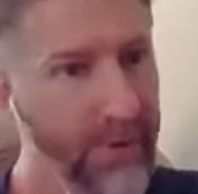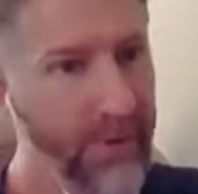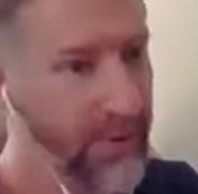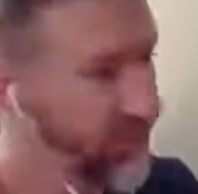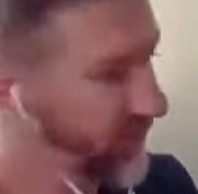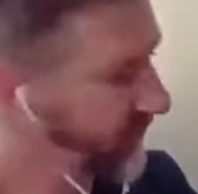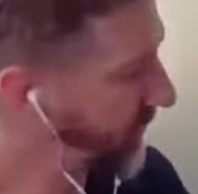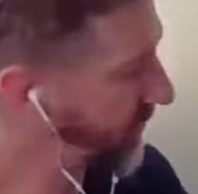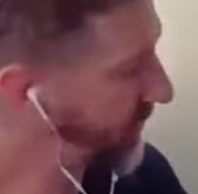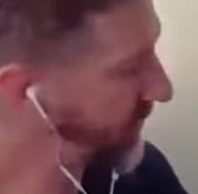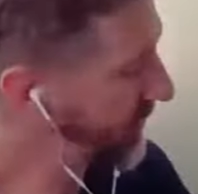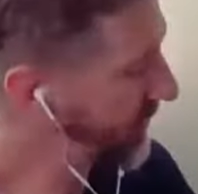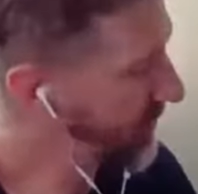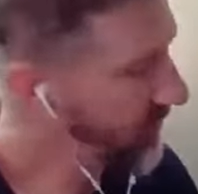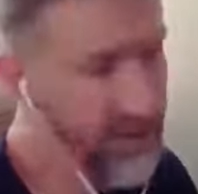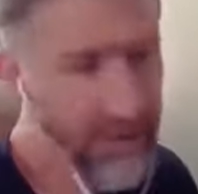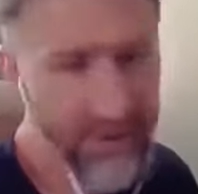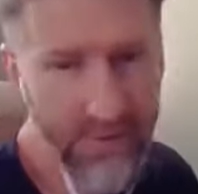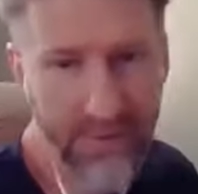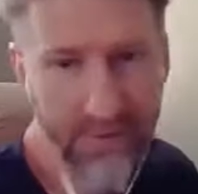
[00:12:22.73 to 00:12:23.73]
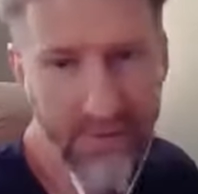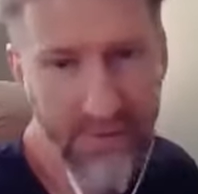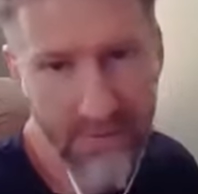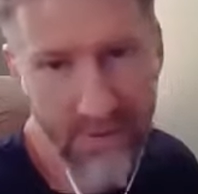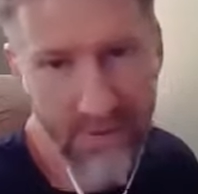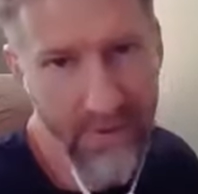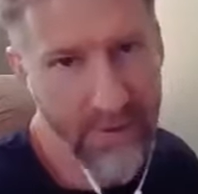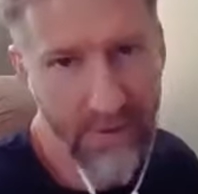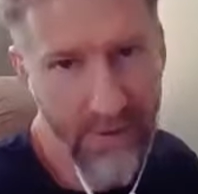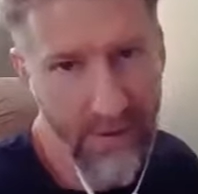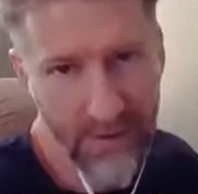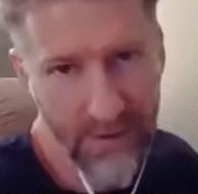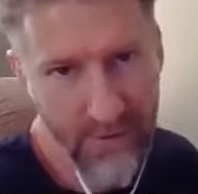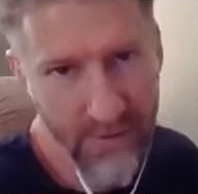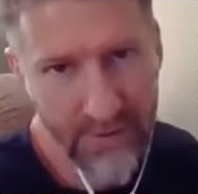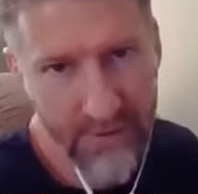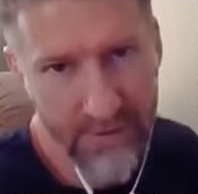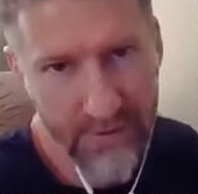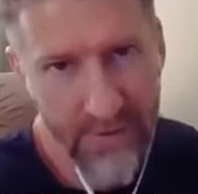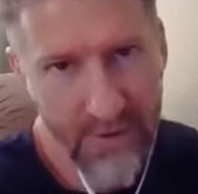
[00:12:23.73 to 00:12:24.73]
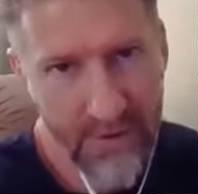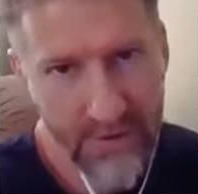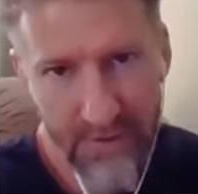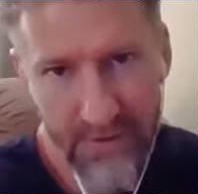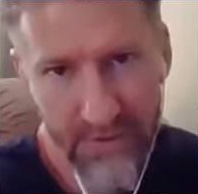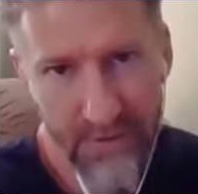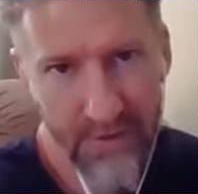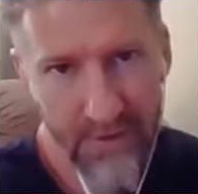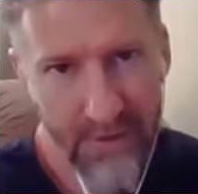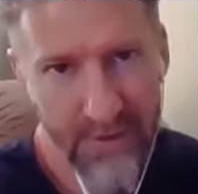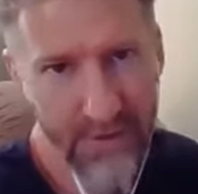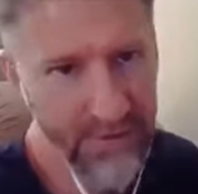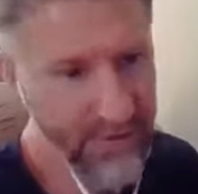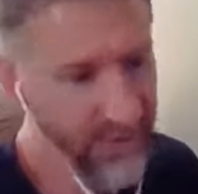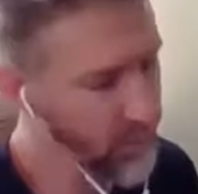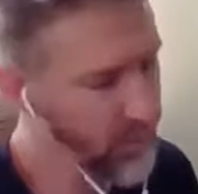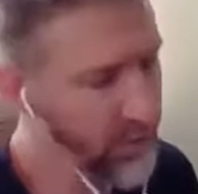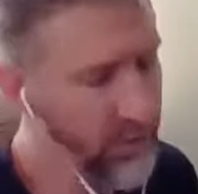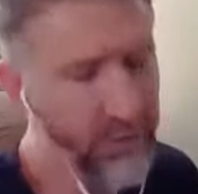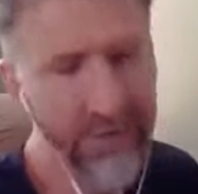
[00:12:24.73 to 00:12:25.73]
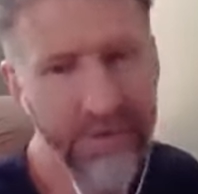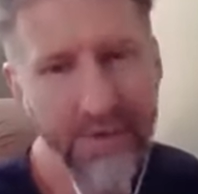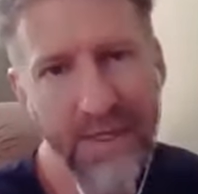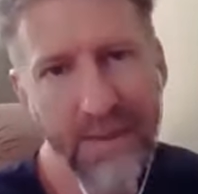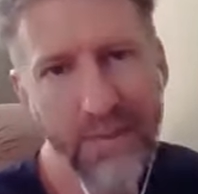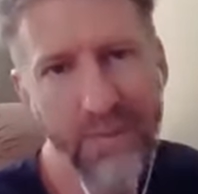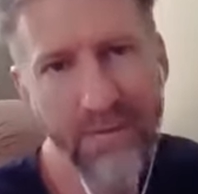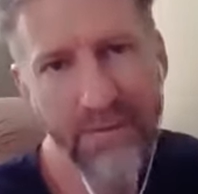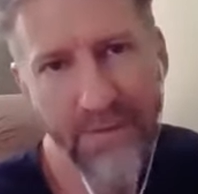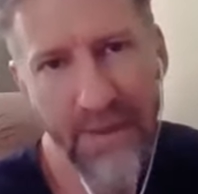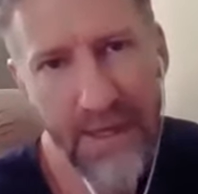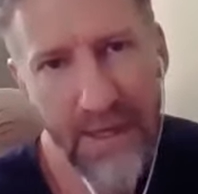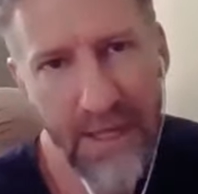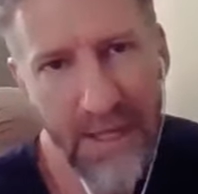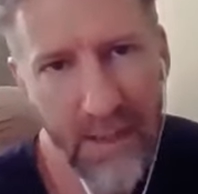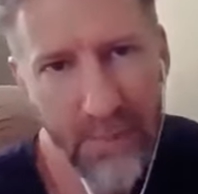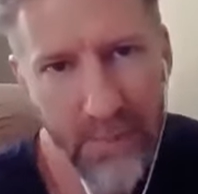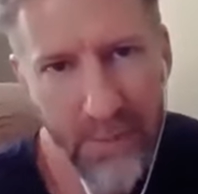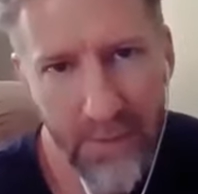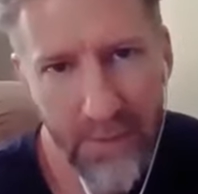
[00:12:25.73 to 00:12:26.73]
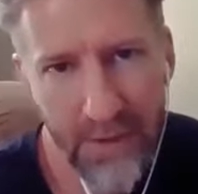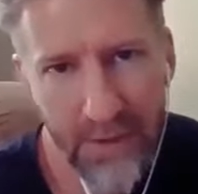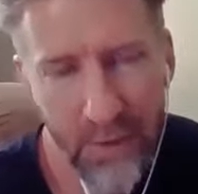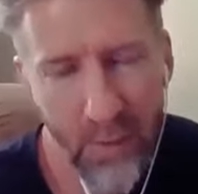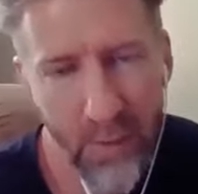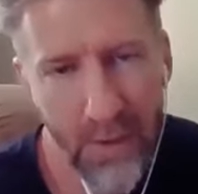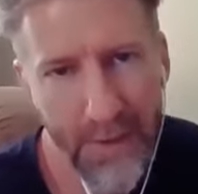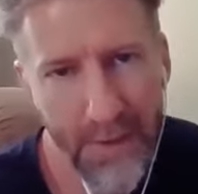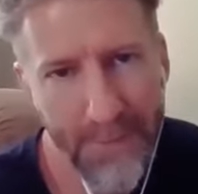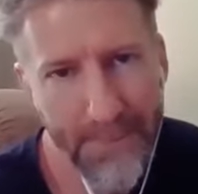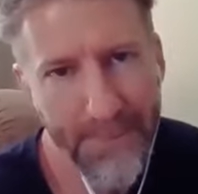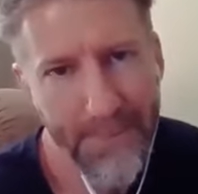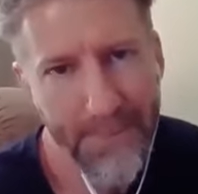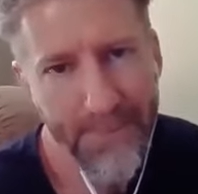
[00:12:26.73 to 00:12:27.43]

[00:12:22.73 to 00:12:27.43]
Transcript: then start your list start your you know talk to Dirk hilton what is the name of that app by the way